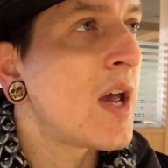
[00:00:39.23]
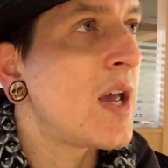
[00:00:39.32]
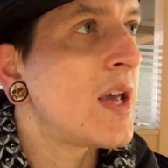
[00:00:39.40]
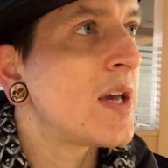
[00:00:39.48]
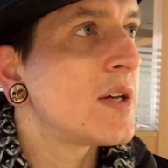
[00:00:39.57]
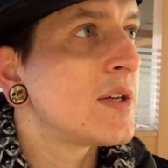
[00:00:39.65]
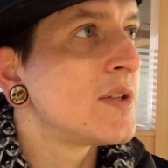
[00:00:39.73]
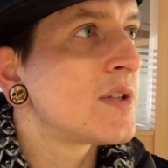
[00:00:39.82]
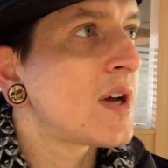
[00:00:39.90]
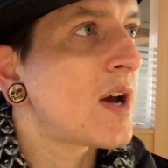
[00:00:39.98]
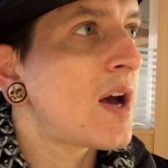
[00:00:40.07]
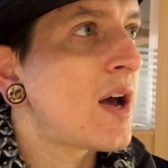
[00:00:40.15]
And
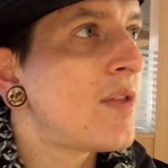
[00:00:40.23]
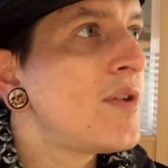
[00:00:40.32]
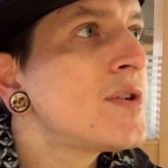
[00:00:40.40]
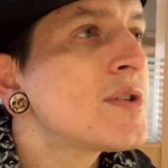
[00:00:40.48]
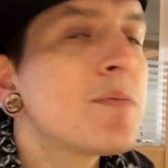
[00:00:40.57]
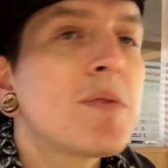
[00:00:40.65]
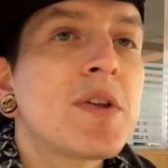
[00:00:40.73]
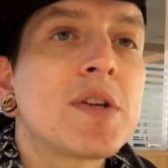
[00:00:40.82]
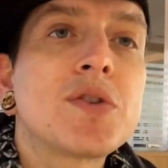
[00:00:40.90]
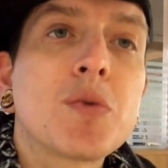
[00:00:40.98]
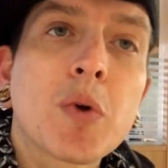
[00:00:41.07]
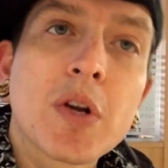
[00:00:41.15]
there's some
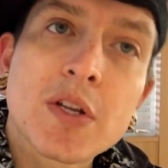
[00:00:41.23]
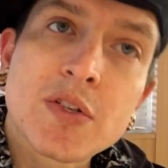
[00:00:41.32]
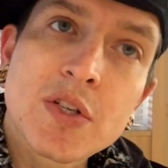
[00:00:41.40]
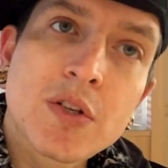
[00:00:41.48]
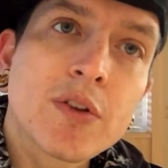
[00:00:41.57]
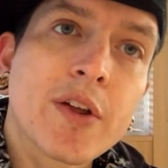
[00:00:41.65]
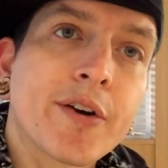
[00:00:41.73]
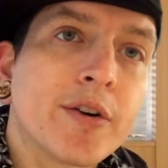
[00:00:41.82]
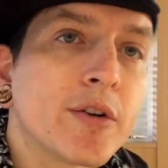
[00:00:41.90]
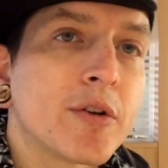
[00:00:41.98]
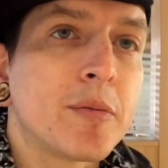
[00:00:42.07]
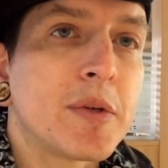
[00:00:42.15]
things you want to consider that are a
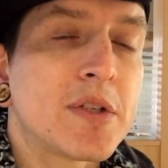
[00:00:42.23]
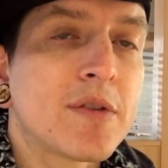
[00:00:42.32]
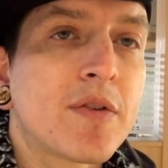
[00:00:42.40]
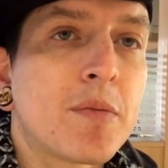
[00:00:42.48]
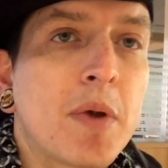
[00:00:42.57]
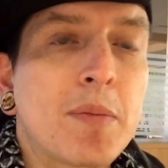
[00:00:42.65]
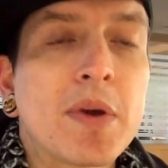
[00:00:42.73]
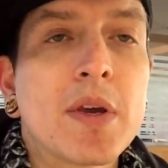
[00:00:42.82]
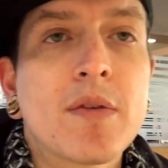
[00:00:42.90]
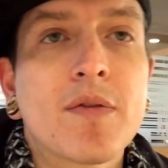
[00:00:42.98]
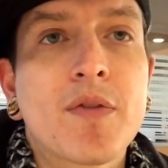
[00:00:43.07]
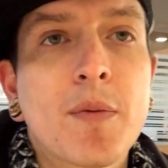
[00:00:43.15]
little bit different
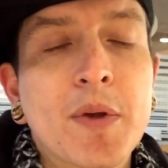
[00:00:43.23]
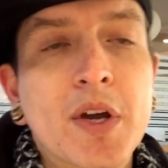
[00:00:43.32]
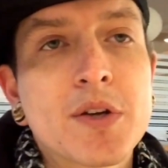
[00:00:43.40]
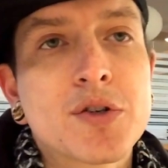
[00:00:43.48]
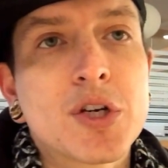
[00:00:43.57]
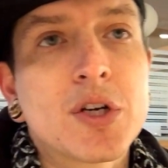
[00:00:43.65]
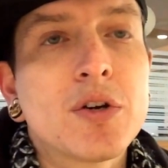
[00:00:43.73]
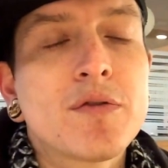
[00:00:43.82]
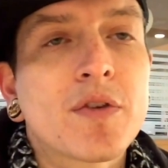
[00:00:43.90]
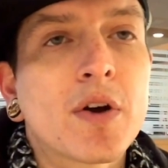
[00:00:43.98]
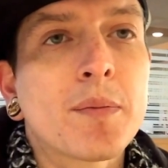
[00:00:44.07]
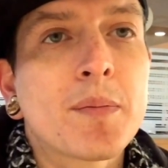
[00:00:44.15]
maybe from the country you're
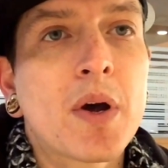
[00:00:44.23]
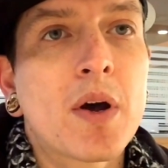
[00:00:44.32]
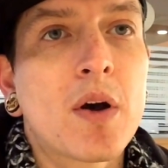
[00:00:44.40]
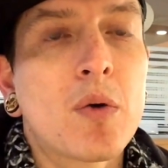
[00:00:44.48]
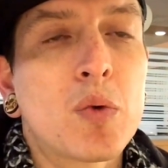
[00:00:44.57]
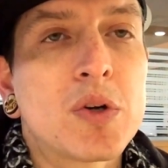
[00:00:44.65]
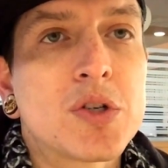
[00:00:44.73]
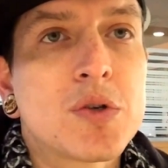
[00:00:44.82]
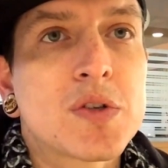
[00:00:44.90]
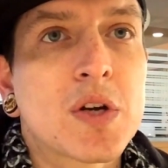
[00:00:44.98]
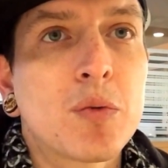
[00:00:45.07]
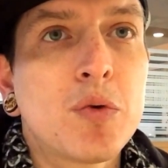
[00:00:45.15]
from uh, when
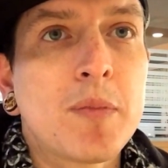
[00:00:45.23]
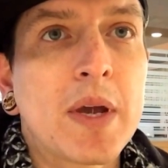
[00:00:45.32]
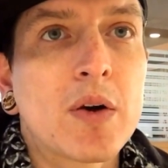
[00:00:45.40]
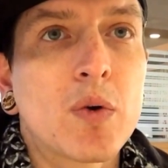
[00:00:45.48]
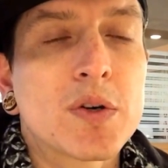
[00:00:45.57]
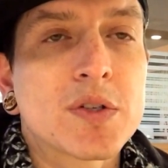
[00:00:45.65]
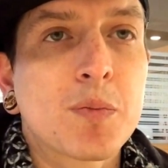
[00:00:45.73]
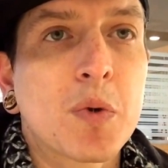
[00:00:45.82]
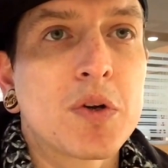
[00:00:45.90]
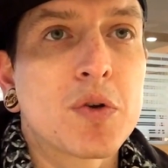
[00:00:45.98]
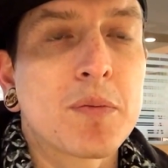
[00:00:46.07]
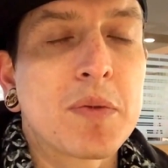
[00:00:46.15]
choosing a roommate or
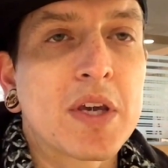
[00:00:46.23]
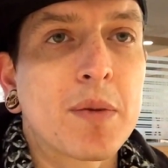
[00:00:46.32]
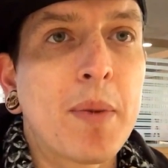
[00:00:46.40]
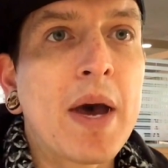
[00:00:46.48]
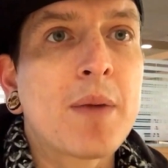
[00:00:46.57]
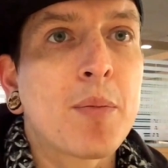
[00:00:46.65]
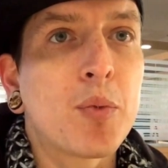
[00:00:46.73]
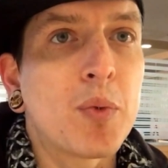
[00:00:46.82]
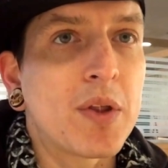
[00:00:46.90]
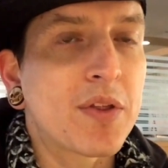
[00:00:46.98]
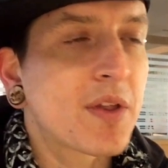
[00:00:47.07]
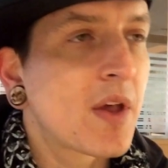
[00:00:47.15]
someone you can be compatible
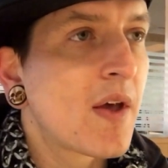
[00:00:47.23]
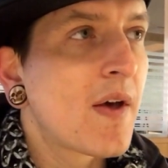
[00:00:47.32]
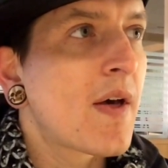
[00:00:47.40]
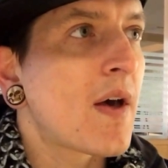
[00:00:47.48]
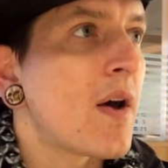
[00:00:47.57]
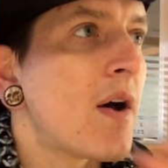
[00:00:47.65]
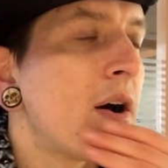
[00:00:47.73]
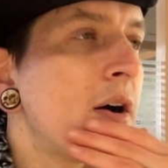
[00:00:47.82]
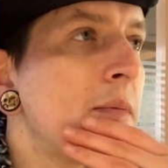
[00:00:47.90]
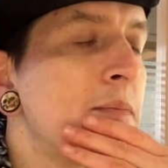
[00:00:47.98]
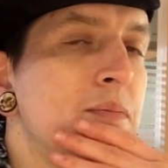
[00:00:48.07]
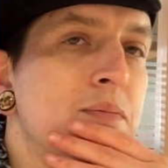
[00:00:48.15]
with.
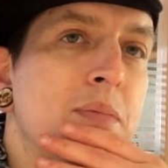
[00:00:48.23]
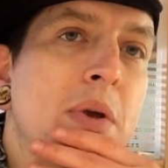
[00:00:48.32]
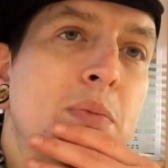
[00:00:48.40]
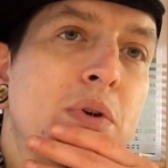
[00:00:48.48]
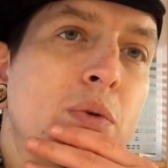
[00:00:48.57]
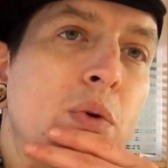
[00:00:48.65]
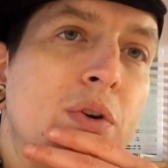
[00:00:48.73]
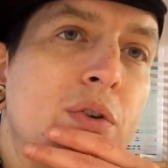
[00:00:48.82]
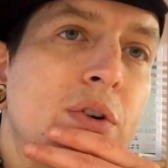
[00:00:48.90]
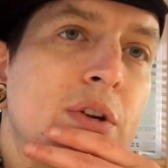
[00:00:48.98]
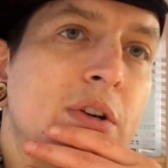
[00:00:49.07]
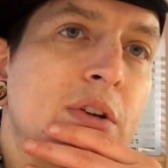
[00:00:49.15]
Um, maybe you're
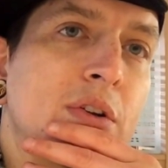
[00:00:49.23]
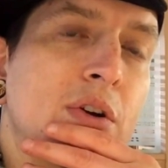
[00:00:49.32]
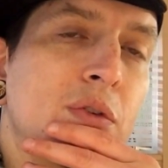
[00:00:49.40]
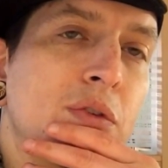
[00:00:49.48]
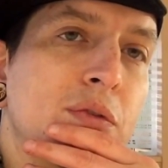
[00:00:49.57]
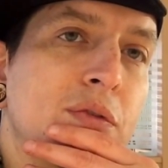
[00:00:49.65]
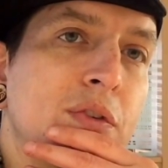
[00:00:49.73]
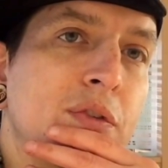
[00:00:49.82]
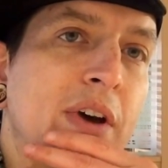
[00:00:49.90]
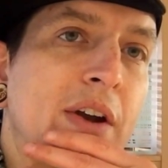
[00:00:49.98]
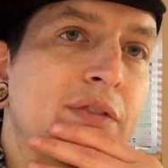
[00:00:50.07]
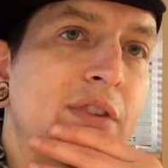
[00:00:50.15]
wondering, you know, you've, you've
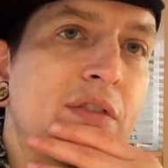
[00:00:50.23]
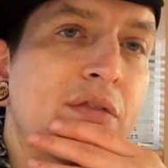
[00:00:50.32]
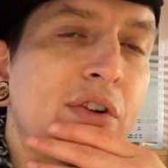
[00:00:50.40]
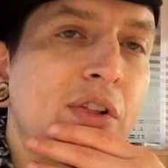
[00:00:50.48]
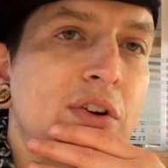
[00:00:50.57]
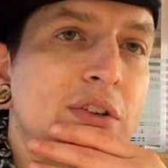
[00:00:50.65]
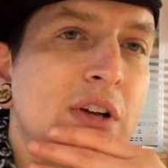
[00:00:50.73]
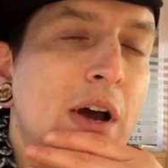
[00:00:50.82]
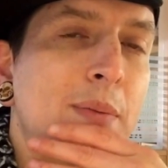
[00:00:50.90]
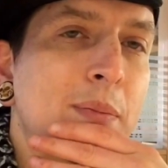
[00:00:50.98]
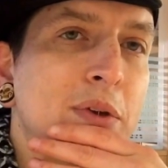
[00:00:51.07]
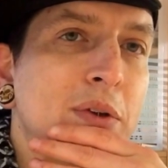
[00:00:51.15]
had a friend for a long
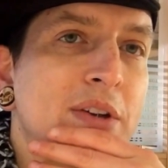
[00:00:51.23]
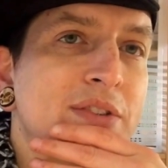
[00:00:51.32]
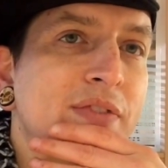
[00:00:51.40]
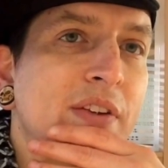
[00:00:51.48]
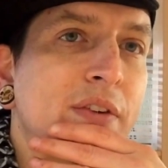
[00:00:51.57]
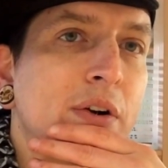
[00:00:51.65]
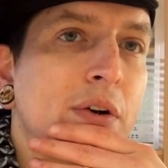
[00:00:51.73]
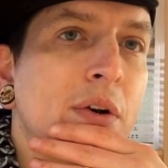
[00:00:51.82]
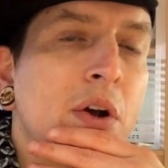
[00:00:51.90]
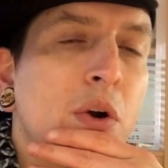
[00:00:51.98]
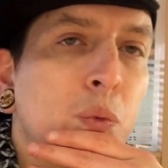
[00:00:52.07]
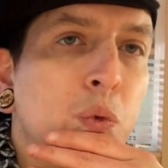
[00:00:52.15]
time, but you guys have never
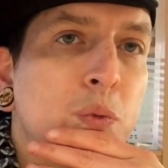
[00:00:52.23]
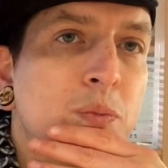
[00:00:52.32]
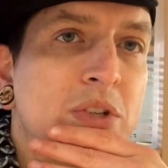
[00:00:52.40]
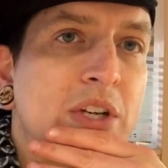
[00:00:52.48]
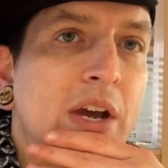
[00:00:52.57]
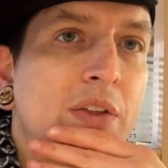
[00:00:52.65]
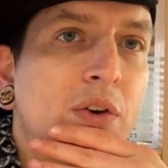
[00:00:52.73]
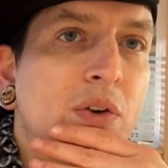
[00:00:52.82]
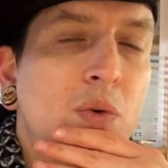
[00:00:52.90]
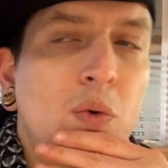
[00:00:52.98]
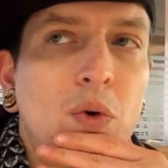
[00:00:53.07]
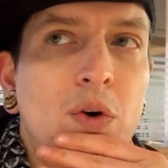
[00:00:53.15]
roomed together,
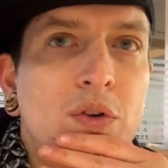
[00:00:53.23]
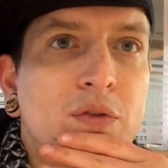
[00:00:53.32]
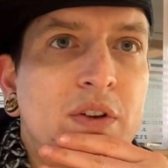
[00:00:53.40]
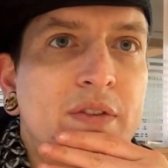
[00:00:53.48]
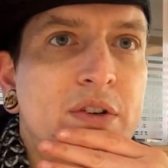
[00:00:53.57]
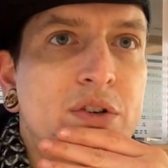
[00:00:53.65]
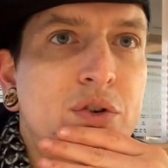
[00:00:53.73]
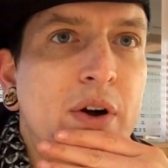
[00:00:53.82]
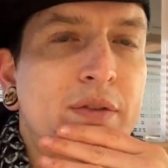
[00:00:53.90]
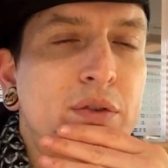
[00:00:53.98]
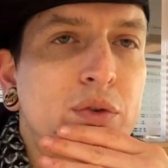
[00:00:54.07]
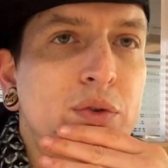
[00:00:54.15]
or you've never
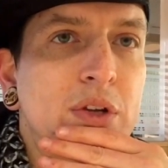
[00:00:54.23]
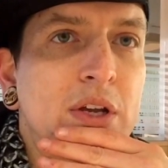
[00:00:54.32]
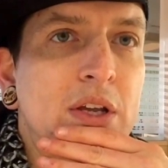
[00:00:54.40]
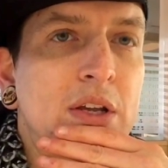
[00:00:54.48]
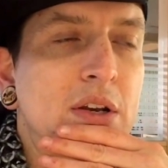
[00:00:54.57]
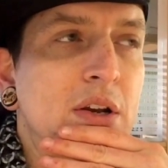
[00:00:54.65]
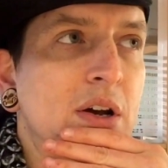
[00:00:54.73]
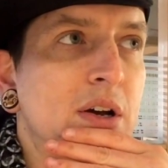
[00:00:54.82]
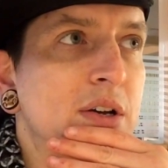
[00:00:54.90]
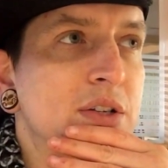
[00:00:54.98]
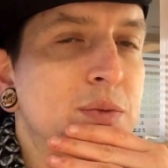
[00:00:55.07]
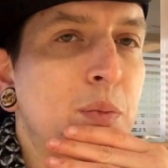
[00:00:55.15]
traveled in
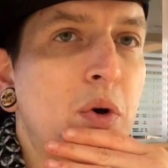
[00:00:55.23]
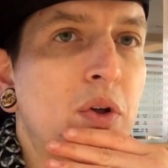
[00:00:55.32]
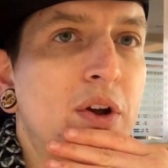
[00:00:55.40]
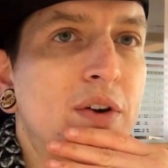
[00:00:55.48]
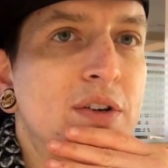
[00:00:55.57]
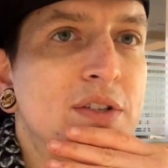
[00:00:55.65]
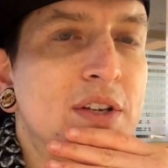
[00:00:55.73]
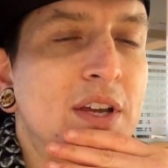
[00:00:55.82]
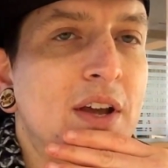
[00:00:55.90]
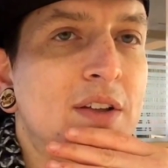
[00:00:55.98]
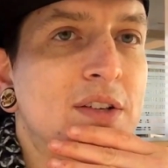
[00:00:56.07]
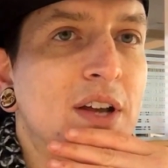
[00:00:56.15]
uh, small areas to
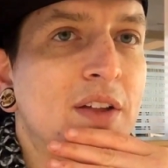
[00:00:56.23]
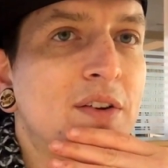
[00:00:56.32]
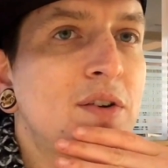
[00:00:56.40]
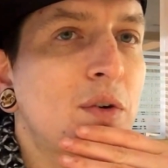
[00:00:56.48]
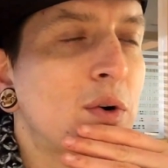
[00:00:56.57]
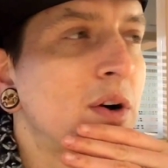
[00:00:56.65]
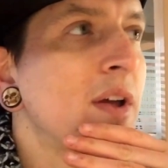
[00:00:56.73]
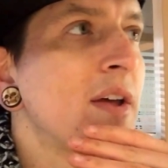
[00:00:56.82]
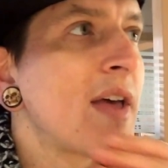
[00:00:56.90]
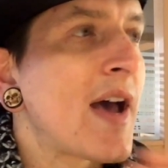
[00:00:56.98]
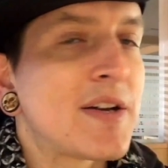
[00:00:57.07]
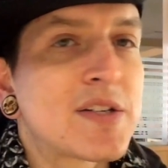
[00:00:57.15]
get together, or
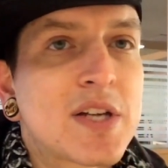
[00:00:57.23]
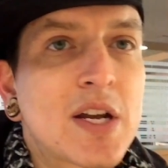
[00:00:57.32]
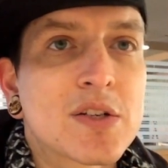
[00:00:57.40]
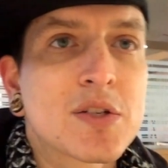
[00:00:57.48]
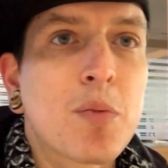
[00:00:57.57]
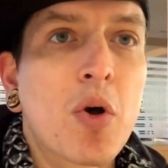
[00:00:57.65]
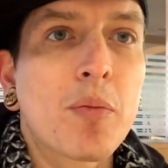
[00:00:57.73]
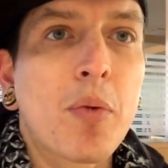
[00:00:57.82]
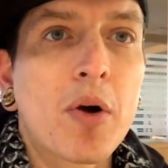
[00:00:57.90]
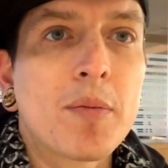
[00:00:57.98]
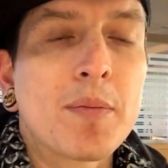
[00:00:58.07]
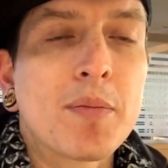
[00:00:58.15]
had to stay in a small
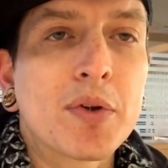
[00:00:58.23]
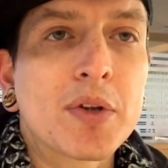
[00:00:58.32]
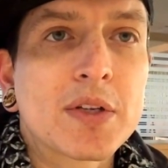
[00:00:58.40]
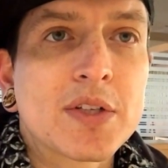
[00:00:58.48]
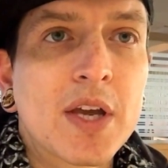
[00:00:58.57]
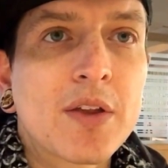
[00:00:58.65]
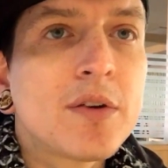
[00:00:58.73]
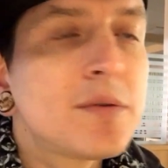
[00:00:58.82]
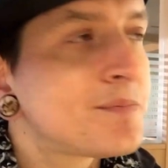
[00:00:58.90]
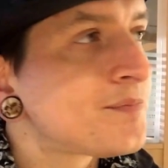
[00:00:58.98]
apartment building together.